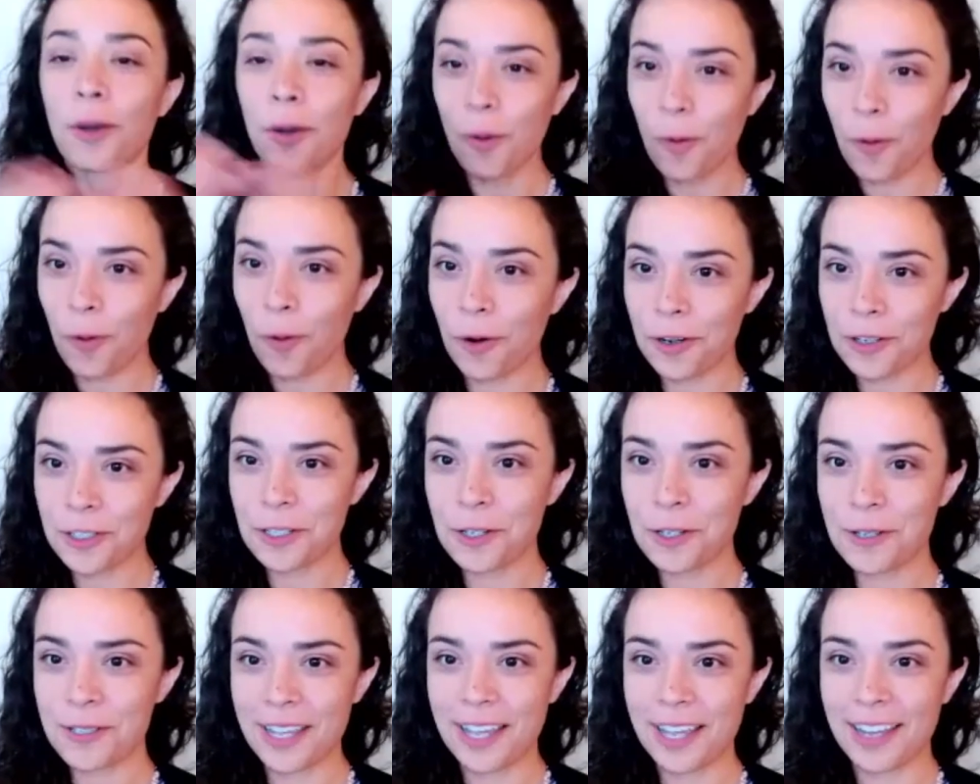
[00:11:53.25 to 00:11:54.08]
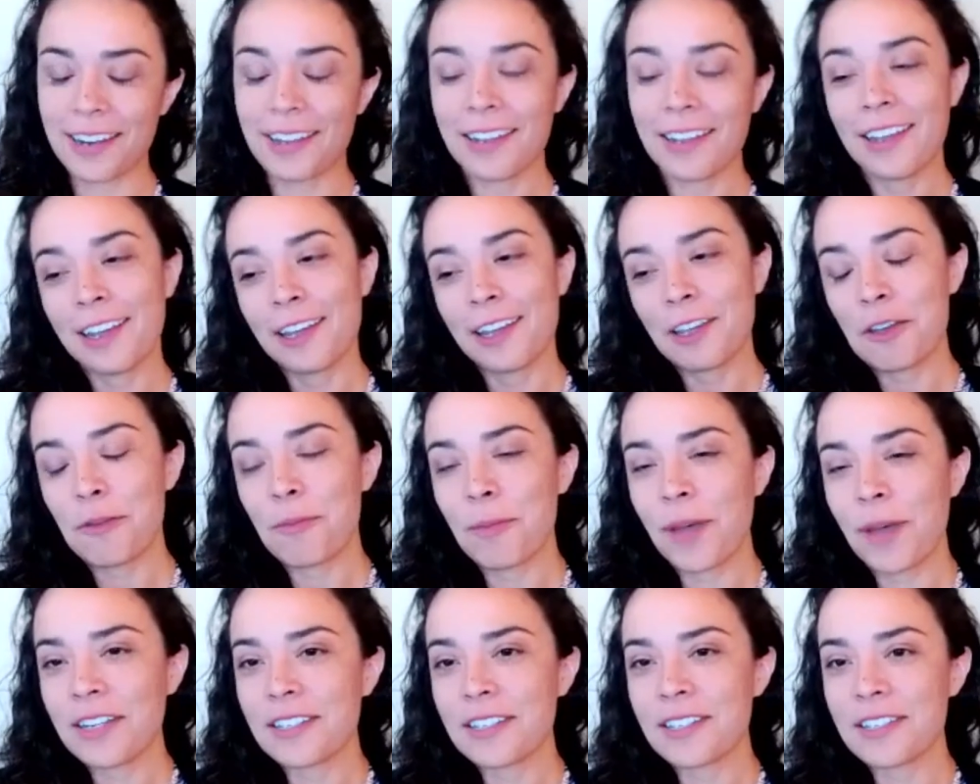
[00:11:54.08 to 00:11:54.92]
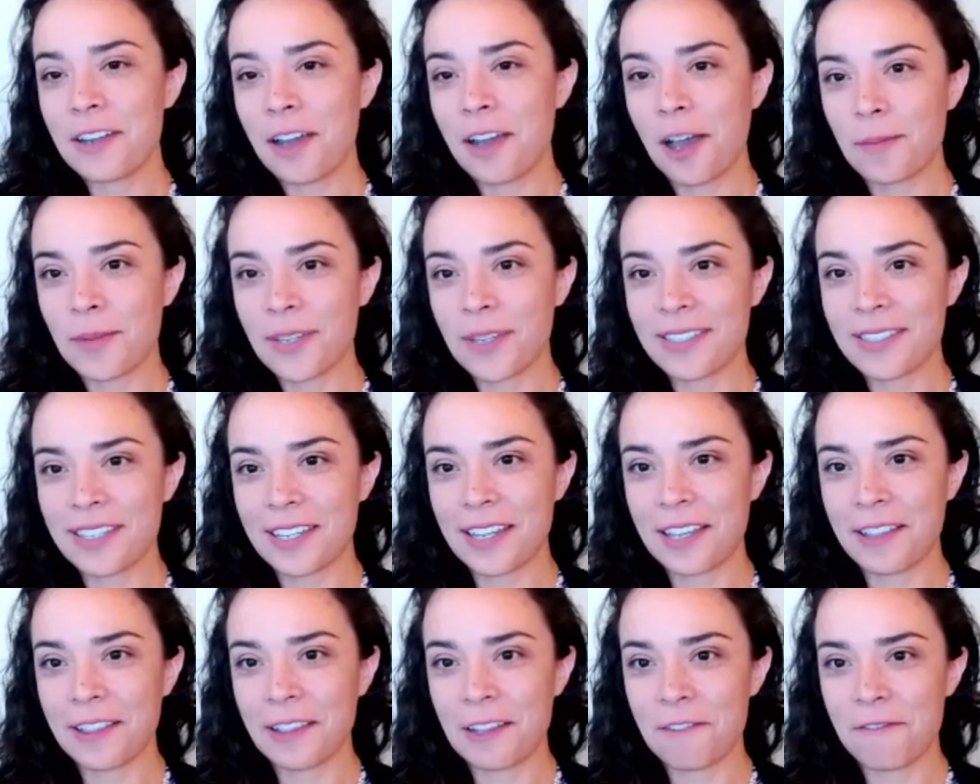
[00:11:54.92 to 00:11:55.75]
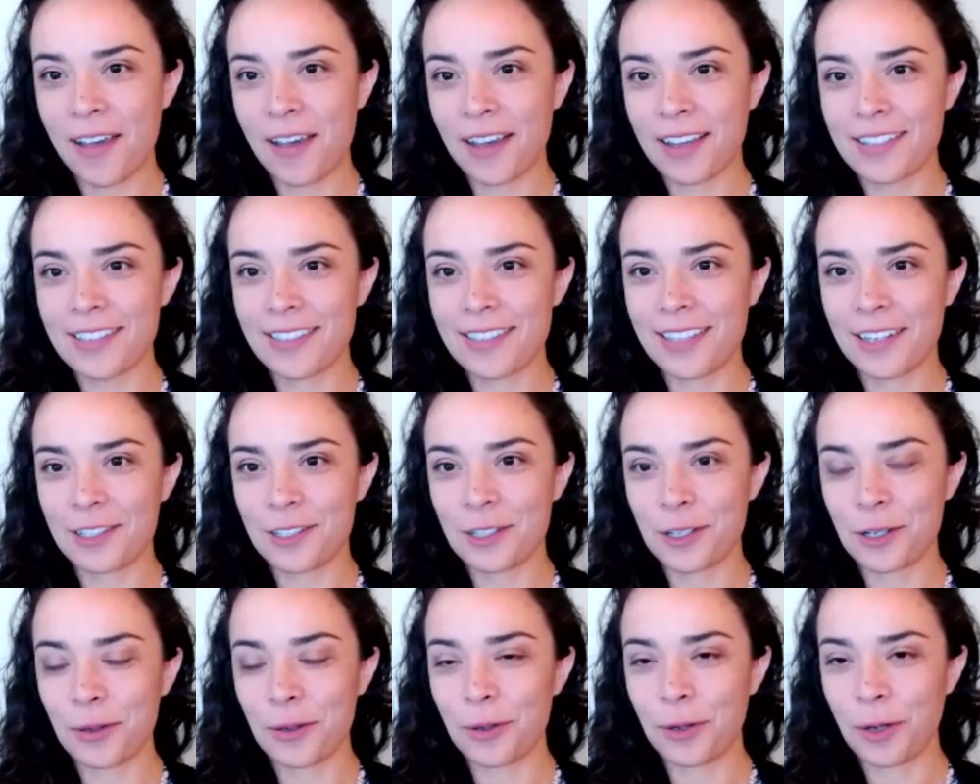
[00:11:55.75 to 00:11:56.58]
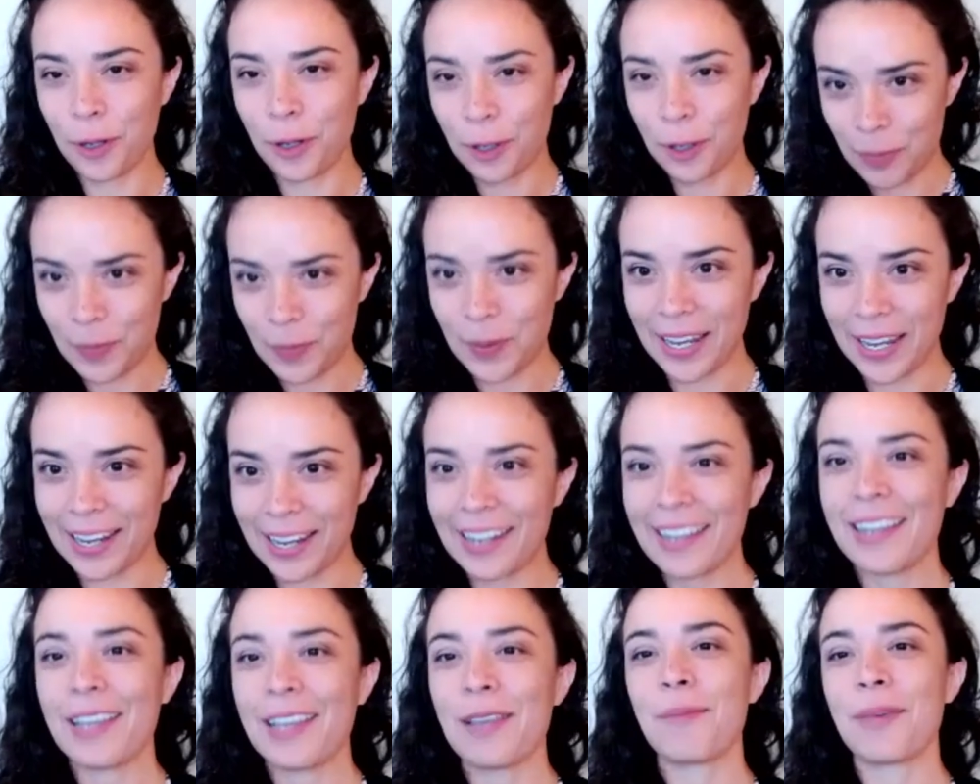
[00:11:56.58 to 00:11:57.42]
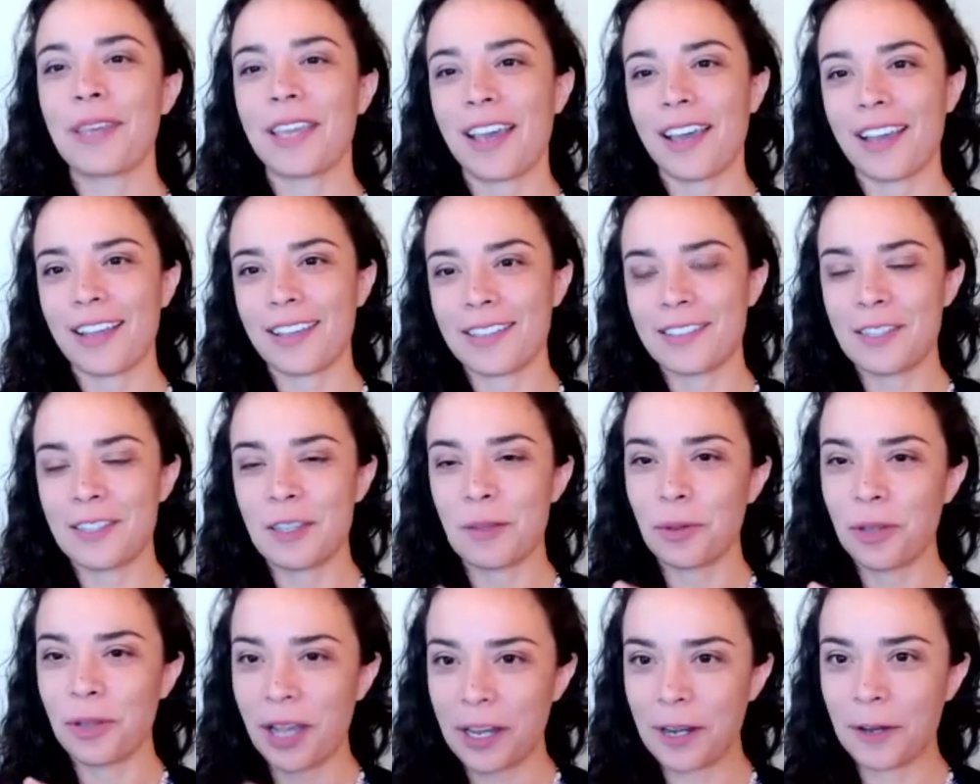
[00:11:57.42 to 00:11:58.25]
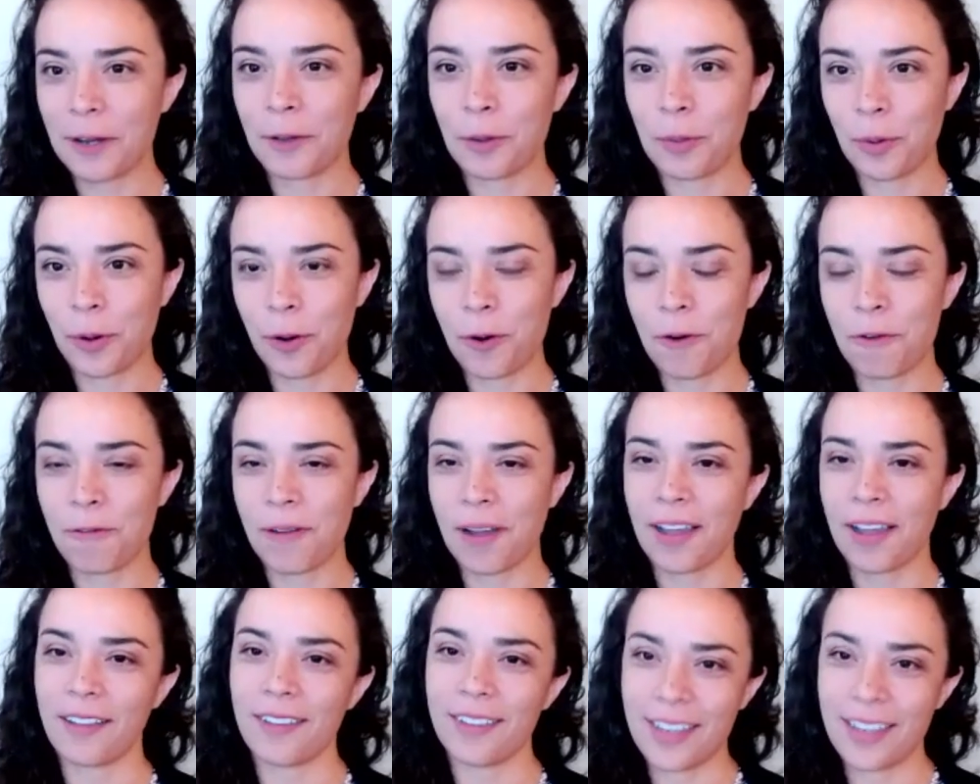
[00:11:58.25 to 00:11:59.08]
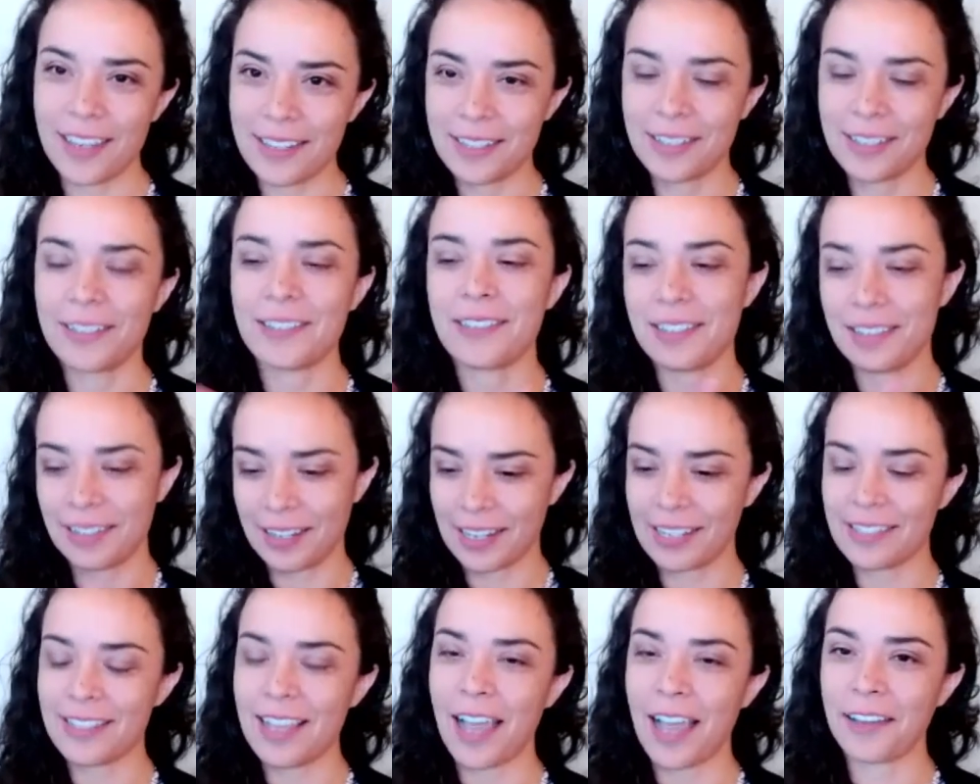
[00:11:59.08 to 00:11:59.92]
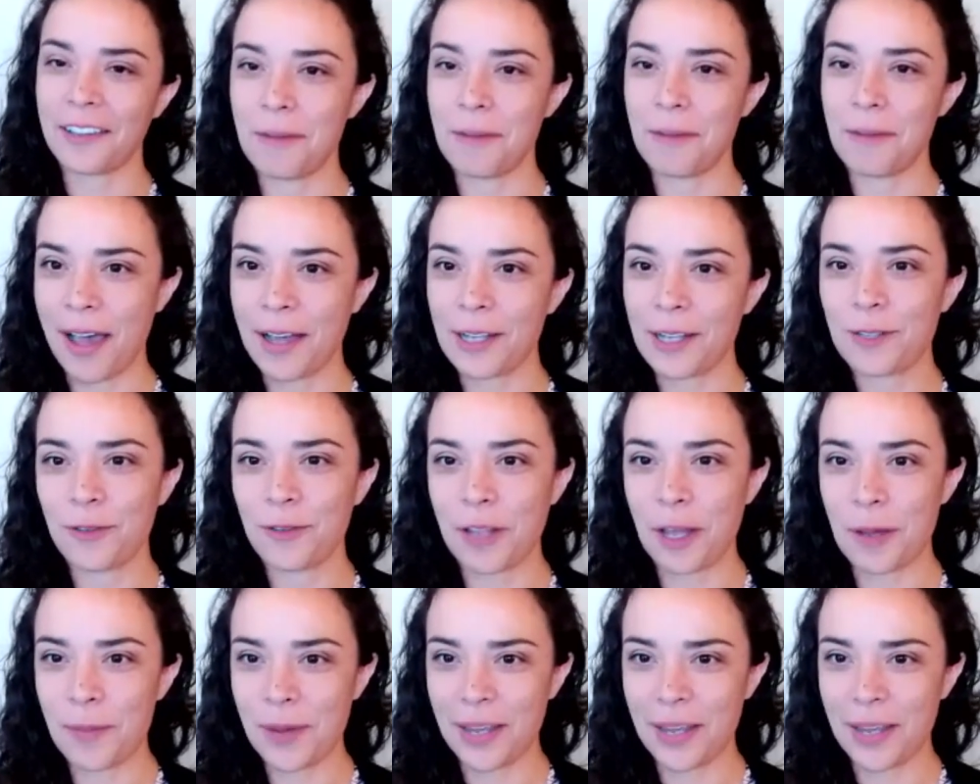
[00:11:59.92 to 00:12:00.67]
Or as you said, you might just not be seeing the effects that you could be because the molecular profile isn't exactly matched for that